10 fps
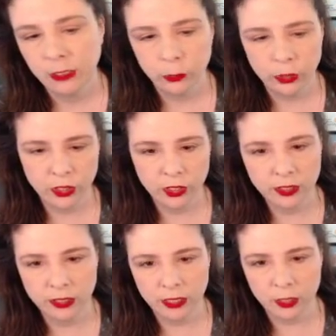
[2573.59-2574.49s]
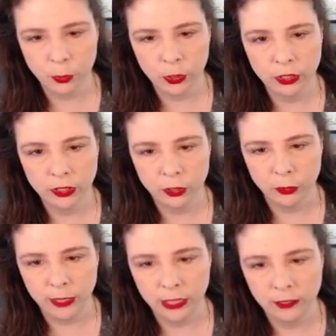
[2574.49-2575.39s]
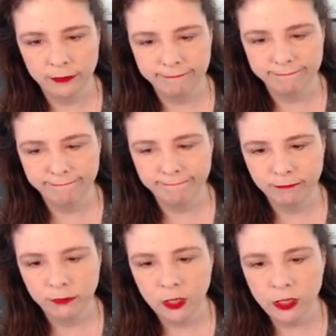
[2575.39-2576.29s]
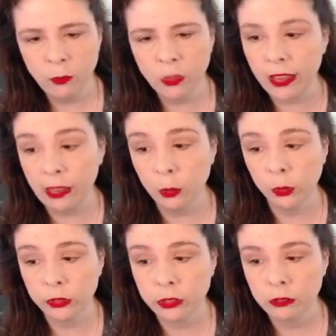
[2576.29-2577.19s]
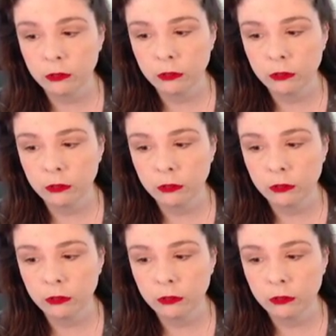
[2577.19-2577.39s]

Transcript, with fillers: Wisconsin has brought it to me. Same with owls.